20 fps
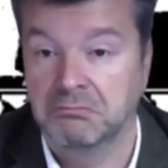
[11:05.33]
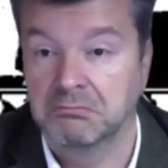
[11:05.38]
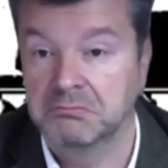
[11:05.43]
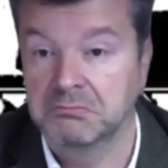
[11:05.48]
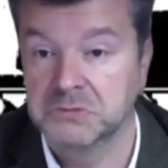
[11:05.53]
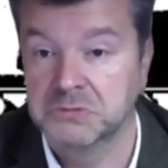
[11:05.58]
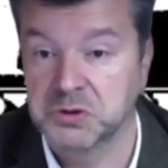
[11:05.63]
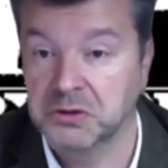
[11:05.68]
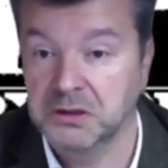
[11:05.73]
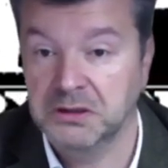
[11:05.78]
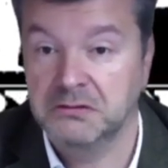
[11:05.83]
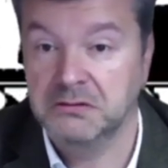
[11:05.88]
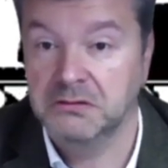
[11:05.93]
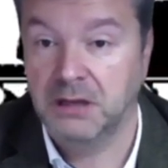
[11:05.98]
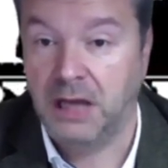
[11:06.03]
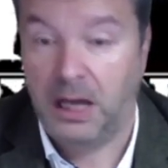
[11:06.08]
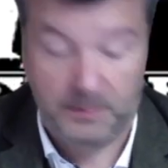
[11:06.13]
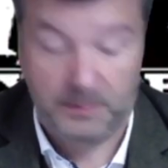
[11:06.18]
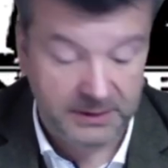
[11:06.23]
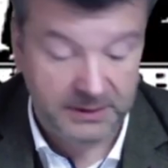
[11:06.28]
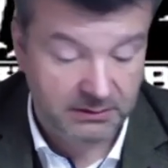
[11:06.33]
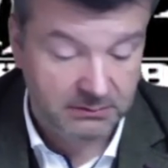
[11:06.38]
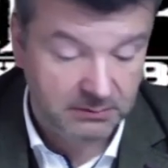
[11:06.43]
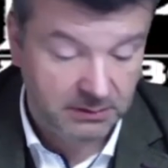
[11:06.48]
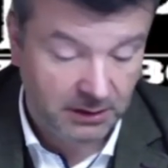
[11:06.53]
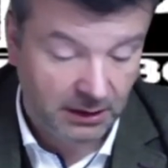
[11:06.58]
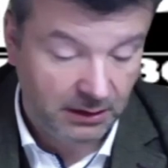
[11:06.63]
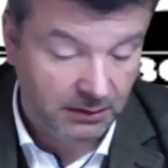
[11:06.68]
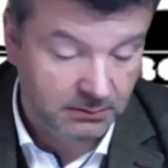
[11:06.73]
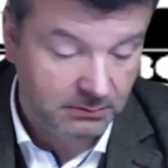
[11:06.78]
Sorted? Happy?
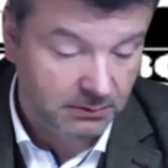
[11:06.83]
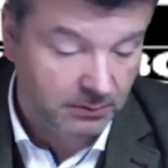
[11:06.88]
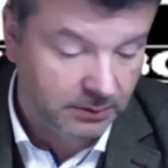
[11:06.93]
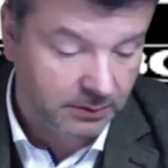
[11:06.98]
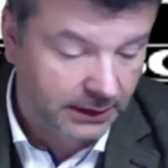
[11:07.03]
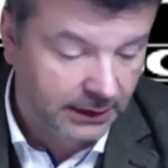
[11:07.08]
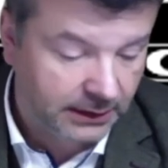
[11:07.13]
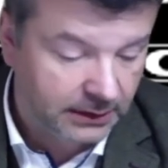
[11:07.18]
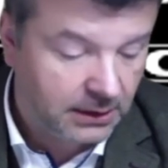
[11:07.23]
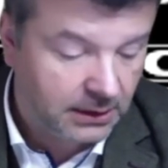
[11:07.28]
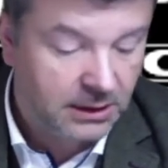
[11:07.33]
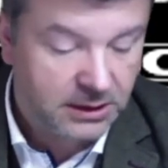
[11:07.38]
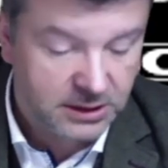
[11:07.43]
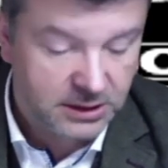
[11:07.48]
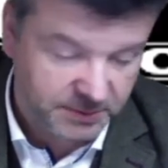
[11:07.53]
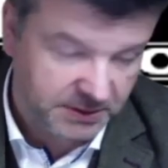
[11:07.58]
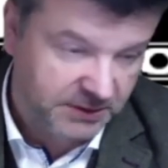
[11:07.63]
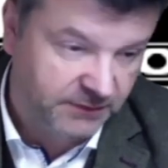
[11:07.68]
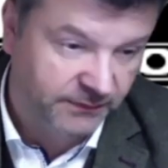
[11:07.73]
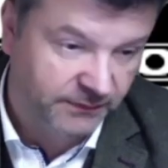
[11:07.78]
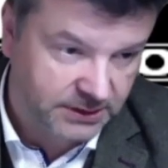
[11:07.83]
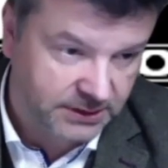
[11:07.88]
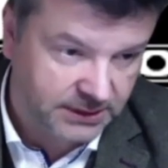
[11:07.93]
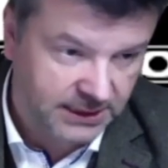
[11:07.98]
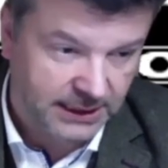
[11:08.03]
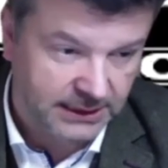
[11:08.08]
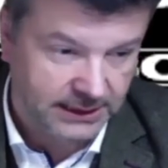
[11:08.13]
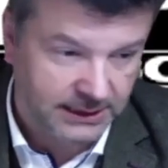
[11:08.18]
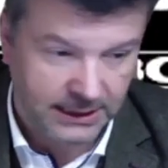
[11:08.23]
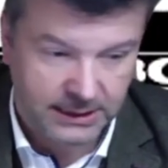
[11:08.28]
Yeah, okay. Space for your
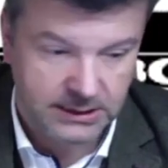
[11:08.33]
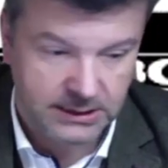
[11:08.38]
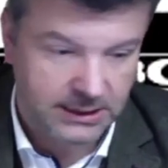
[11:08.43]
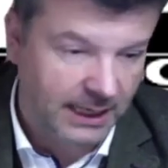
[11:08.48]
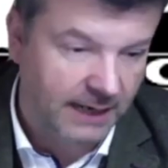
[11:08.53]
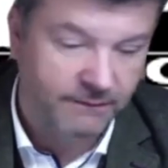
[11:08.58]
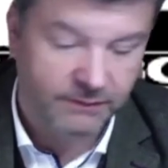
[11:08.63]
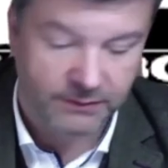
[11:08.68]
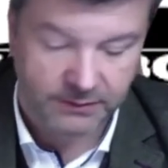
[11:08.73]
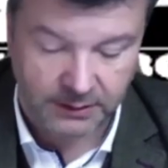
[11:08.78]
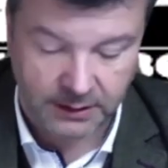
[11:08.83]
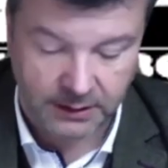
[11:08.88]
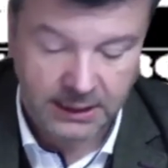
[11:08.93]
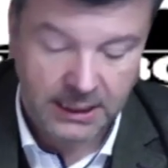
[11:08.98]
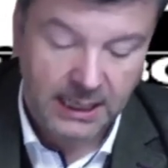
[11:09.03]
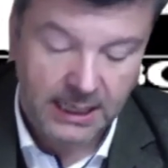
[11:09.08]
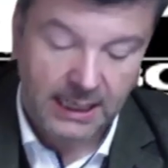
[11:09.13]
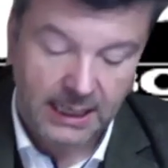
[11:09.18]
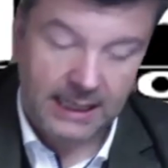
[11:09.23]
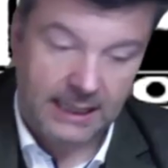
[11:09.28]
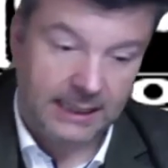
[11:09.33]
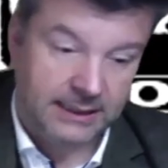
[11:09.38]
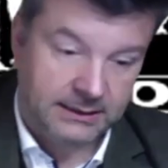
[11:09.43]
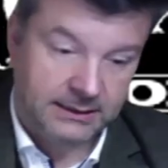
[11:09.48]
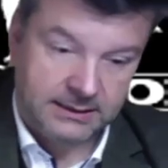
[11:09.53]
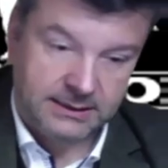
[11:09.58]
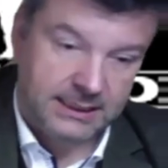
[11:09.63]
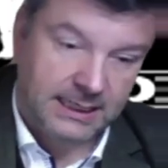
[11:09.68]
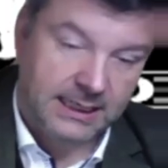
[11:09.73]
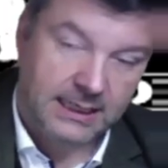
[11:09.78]
standees, everything.
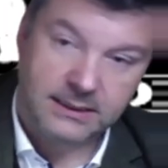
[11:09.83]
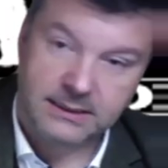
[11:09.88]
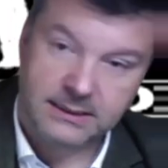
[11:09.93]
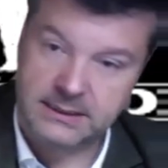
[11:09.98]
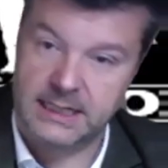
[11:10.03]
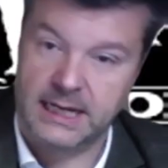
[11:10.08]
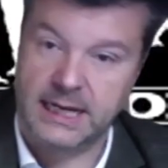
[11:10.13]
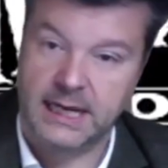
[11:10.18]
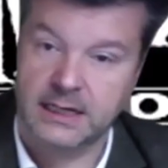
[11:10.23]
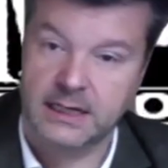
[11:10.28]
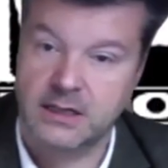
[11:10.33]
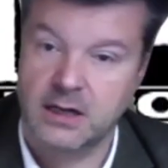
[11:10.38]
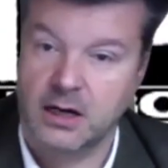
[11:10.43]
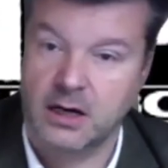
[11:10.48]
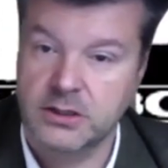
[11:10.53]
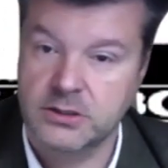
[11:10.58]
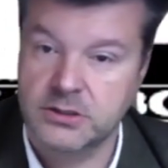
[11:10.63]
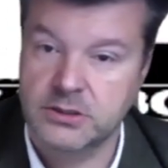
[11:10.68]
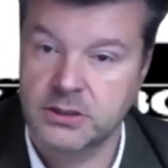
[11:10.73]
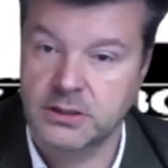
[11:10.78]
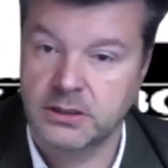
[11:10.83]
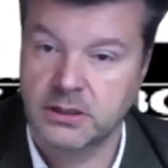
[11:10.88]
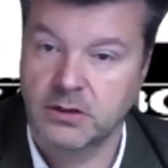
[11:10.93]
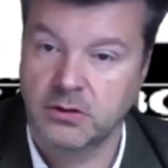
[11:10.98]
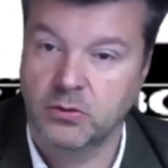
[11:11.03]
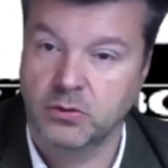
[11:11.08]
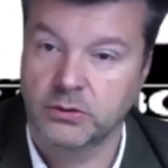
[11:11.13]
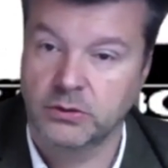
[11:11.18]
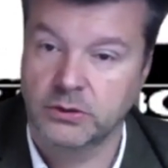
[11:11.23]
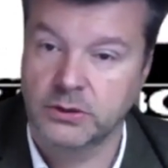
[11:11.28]
And that card
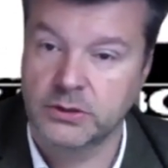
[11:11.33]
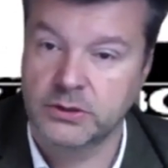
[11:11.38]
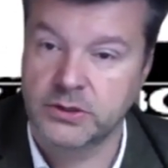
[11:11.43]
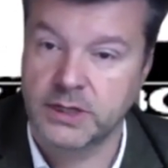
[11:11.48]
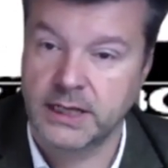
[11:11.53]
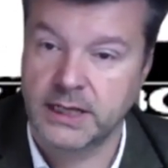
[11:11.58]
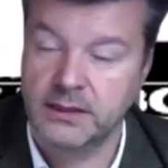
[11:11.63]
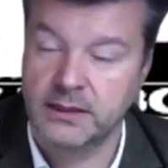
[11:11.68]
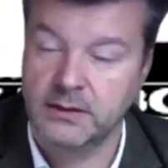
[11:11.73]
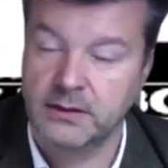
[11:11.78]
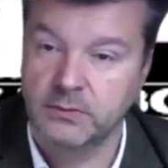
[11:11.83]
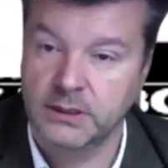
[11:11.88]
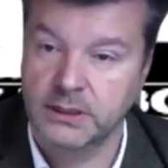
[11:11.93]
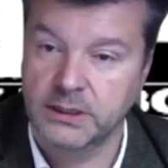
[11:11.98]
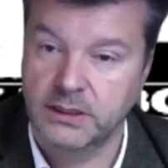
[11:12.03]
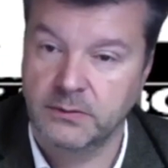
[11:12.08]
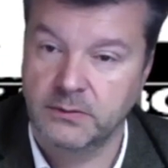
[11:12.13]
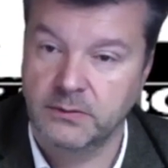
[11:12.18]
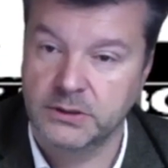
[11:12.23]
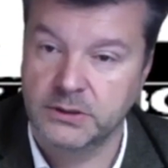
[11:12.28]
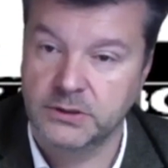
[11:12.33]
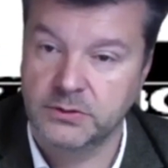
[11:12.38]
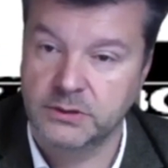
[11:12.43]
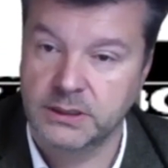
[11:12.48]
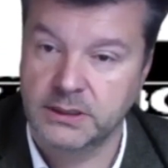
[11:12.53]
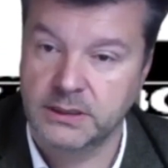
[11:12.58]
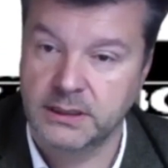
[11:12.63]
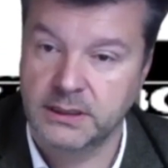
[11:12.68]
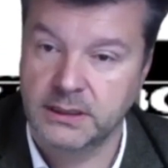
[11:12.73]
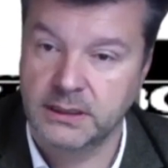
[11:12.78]
holder tray that we showed you
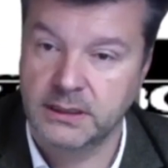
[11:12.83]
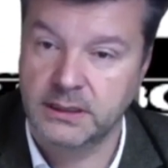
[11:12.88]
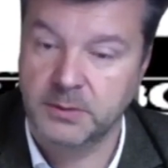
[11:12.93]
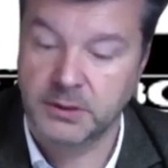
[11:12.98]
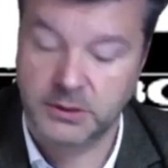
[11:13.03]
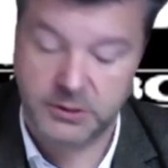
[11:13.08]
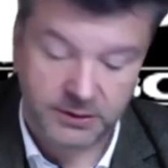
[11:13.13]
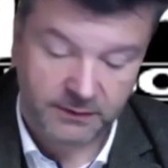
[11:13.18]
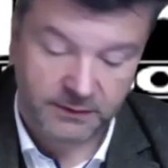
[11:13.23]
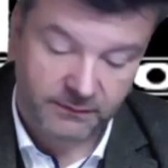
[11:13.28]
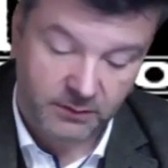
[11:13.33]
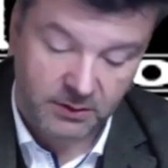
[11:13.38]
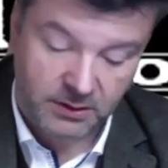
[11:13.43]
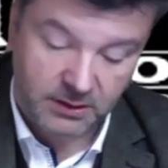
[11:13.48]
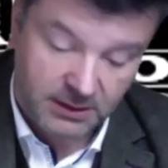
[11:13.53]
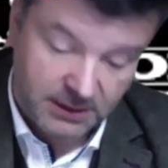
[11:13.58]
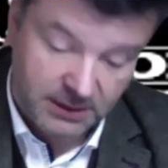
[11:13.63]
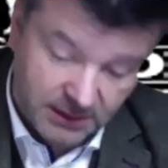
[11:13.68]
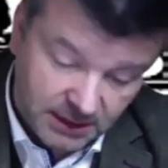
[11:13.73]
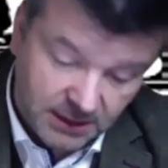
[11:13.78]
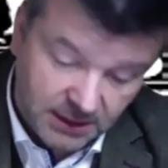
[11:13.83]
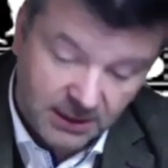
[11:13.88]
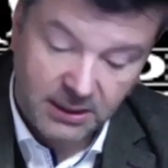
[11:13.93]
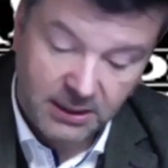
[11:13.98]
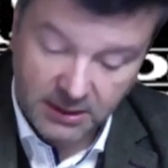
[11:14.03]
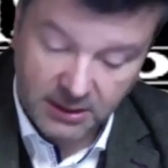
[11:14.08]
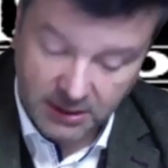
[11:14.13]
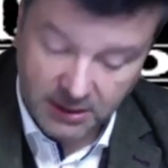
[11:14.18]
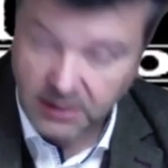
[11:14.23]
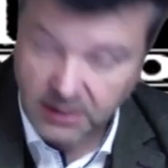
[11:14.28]
the punch it for,
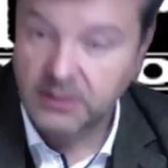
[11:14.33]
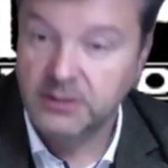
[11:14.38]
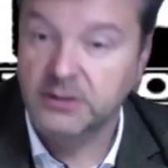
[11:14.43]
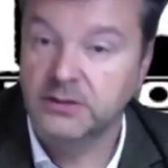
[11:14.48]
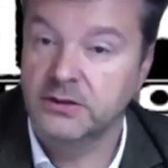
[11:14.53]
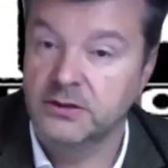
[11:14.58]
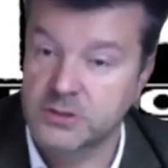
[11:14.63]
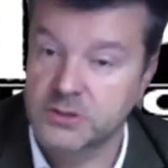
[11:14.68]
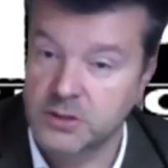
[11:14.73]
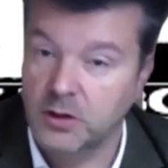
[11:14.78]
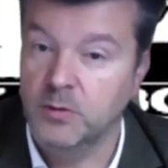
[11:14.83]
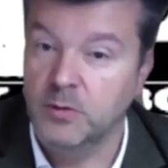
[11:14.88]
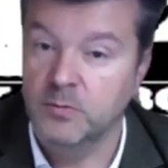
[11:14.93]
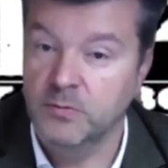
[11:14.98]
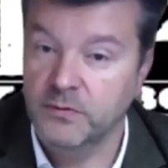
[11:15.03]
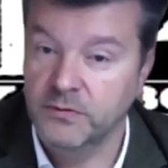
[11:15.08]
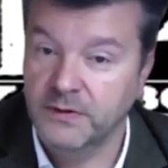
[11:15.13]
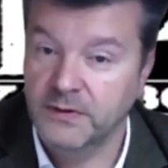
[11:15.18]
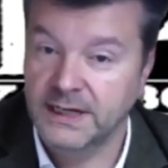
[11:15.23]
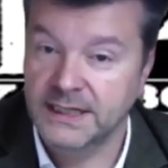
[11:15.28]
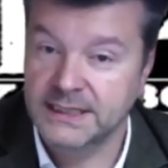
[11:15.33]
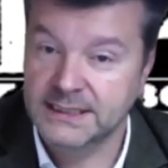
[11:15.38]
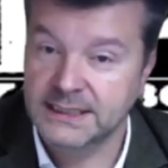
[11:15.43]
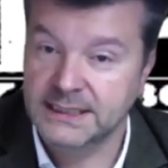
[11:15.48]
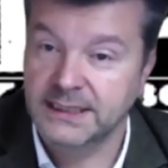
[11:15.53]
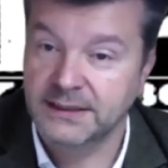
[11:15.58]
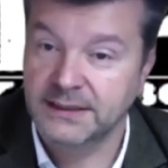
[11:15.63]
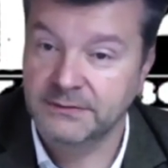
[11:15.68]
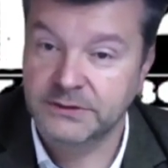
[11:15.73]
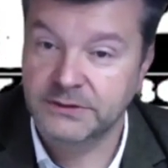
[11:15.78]
there's a home for it to
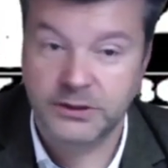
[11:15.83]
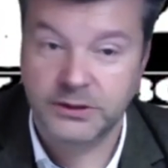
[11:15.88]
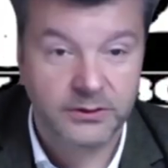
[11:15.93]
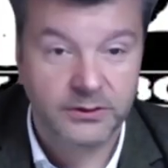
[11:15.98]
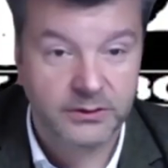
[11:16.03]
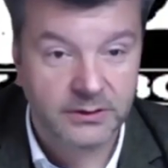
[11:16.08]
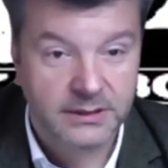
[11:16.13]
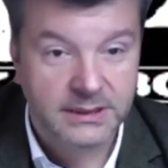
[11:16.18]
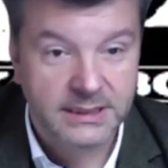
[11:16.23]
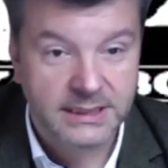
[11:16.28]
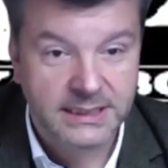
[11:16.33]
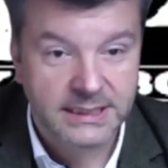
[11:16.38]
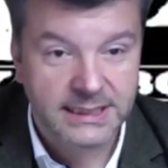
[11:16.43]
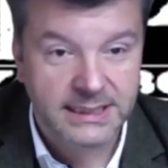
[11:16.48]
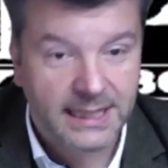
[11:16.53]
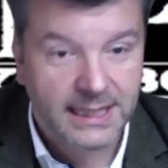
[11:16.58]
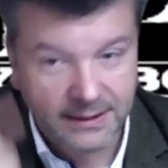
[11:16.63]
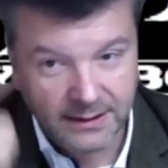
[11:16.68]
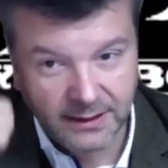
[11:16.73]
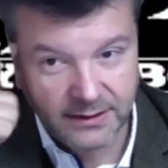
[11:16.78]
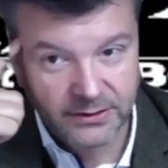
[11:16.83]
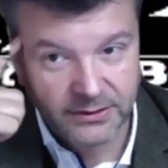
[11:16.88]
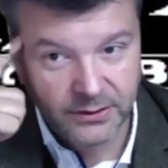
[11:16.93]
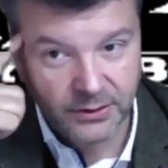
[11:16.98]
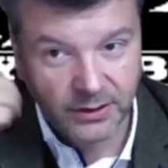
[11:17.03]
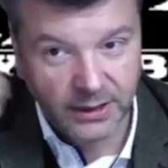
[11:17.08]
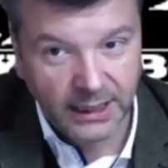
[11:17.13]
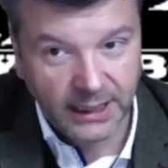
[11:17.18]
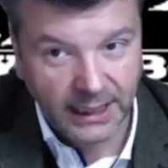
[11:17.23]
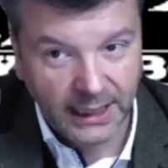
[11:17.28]
live too. See, they thought
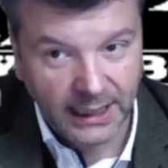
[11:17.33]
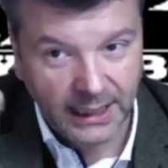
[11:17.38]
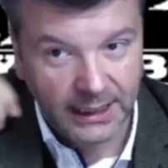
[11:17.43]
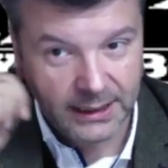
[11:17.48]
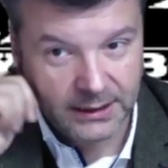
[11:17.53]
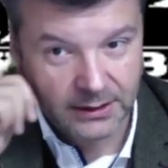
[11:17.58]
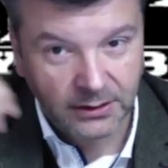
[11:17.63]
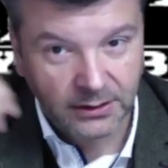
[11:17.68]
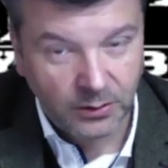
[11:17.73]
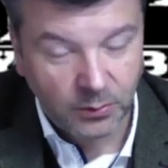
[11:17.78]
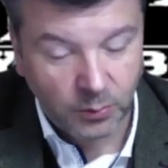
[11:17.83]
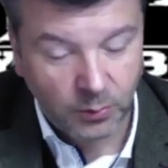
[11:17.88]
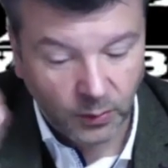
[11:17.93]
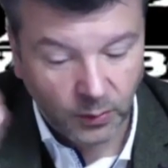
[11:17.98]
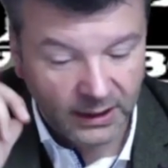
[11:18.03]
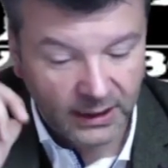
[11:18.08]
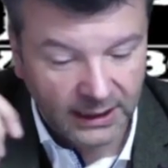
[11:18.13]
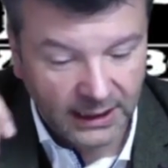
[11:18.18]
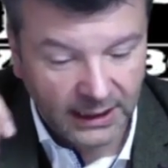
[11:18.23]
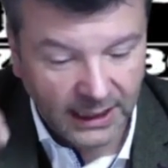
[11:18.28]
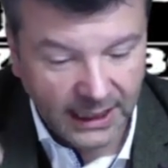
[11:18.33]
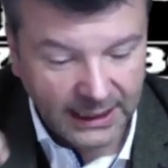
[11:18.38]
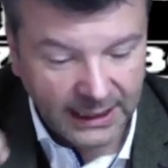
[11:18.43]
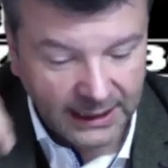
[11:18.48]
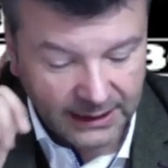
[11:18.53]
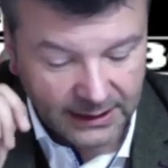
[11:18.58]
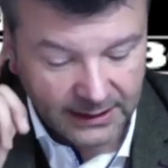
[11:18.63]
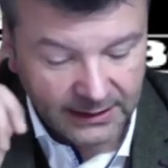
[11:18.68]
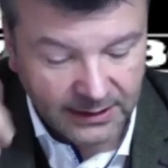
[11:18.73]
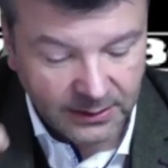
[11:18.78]
ahead. We like
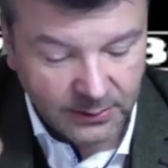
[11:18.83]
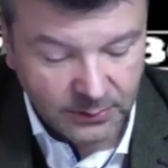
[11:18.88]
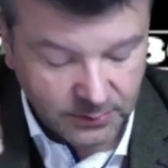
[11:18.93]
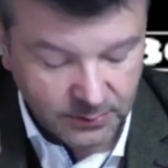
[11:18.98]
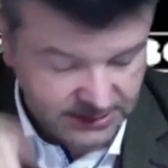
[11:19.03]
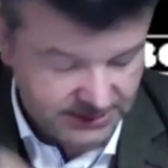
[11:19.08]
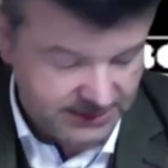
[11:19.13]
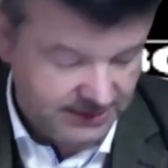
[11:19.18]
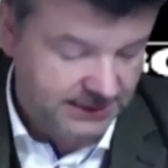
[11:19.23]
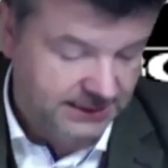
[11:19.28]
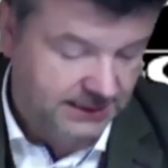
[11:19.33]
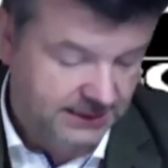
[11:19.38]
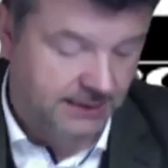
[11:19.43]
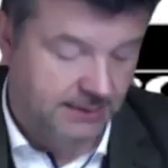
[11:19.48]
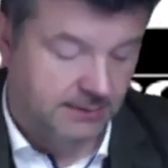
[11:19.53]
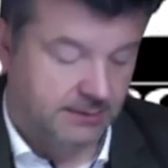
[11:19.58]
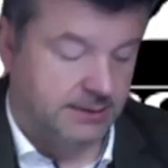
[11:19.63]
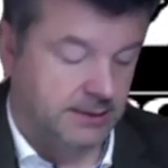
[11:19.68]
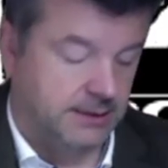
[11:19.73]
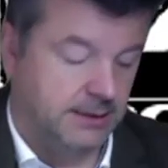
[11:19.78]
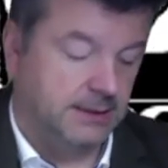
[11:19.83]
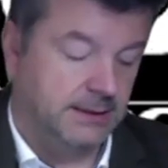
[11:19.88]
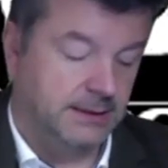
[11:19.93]
those details.